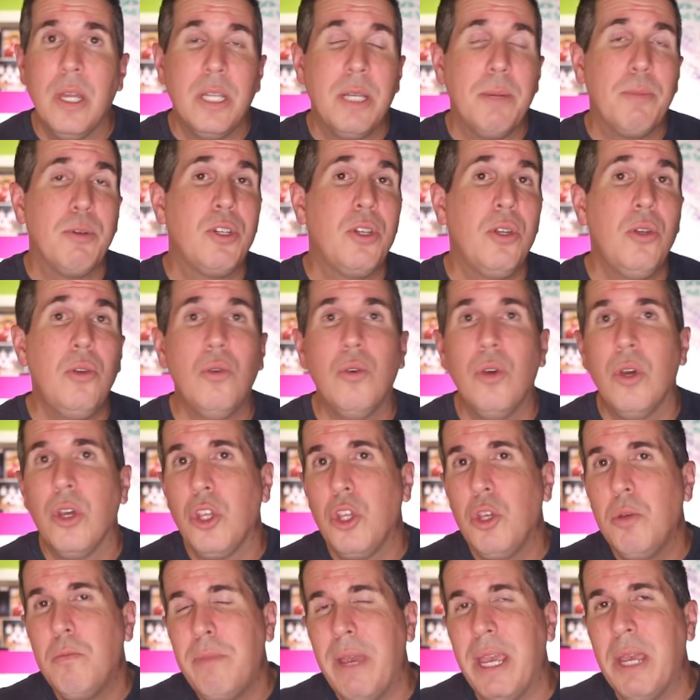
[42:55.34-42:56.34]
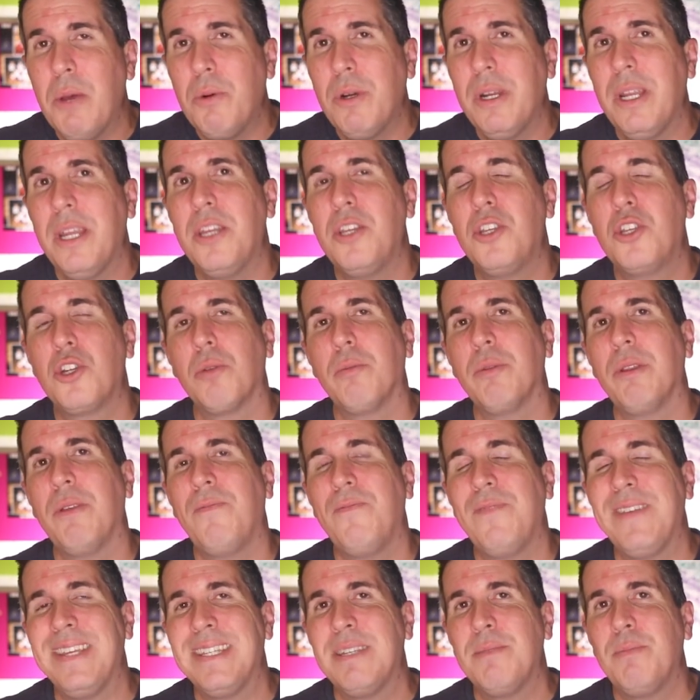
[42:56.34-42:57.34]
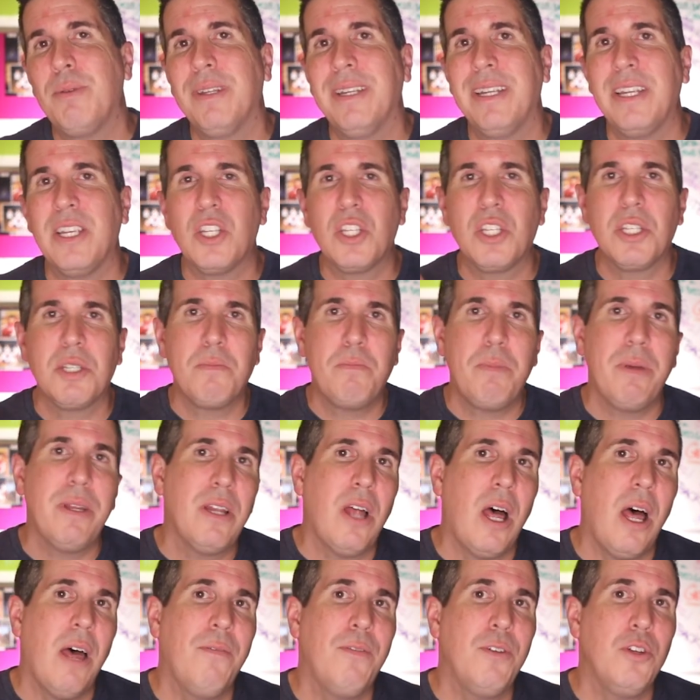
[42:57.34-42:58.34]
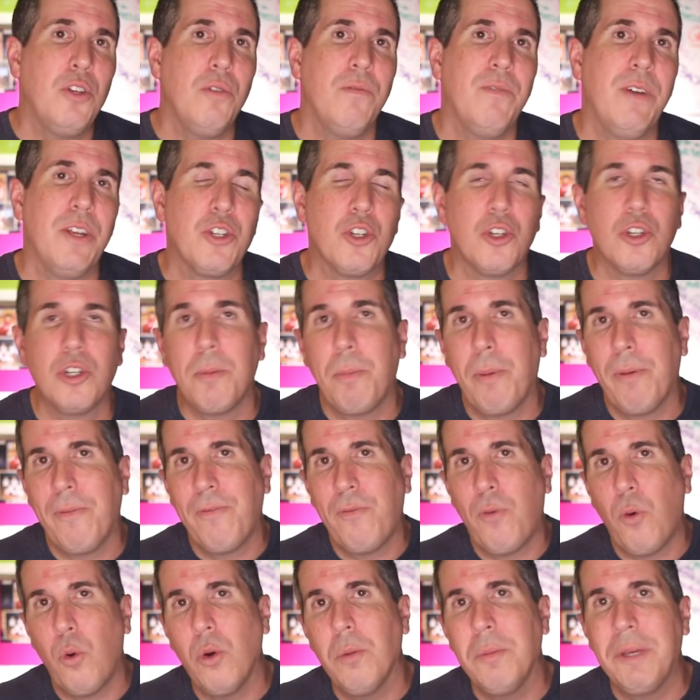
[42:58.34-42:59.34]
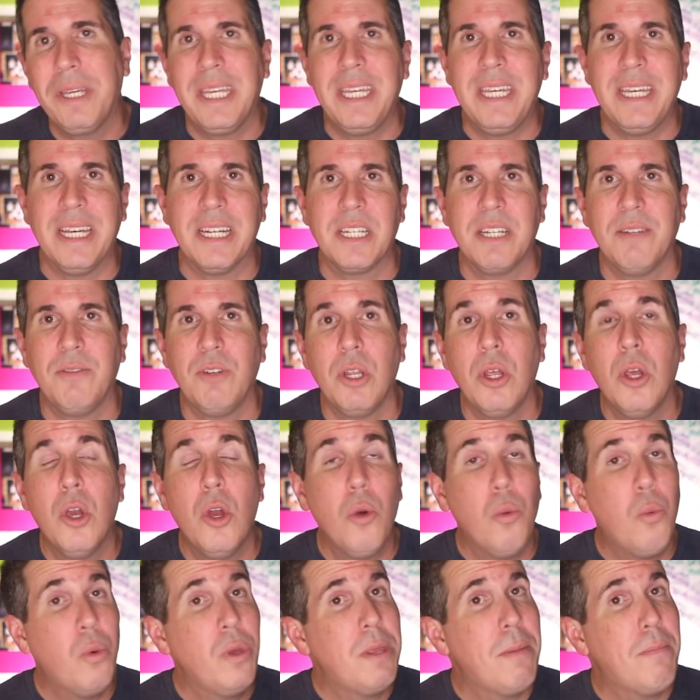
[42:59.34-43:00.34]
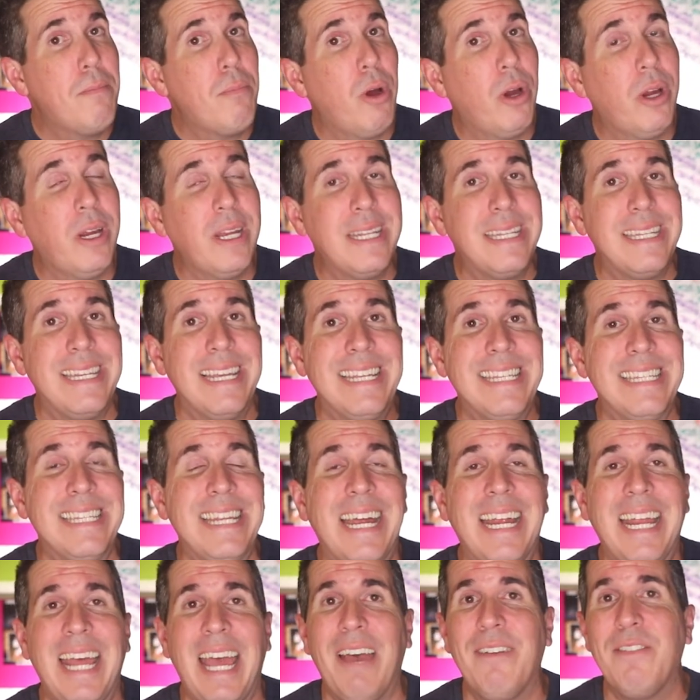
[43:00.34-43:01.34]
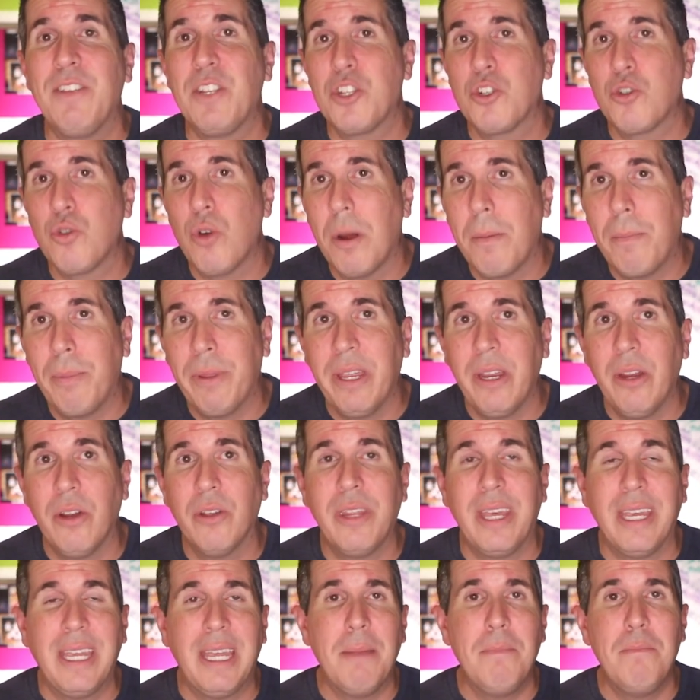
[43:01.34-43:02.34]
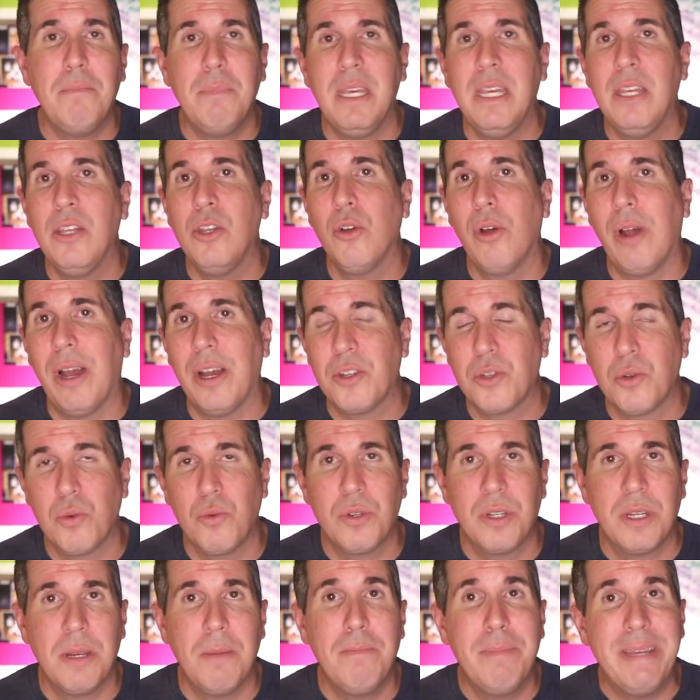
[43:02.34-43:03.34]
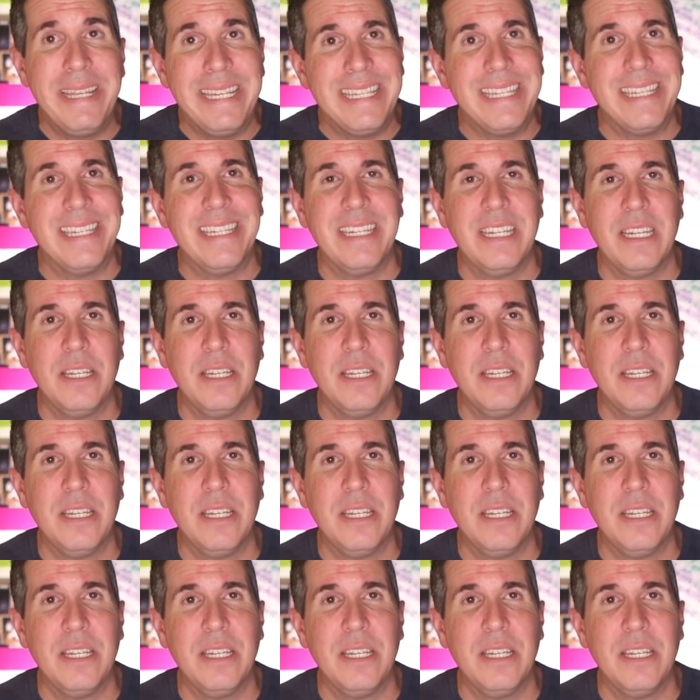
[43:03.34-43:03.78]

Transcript: Number 2, you may want to determine the feasibility to spin off a new venture to perform a key activity when the market does not have a strong player that can meet your outsourcing business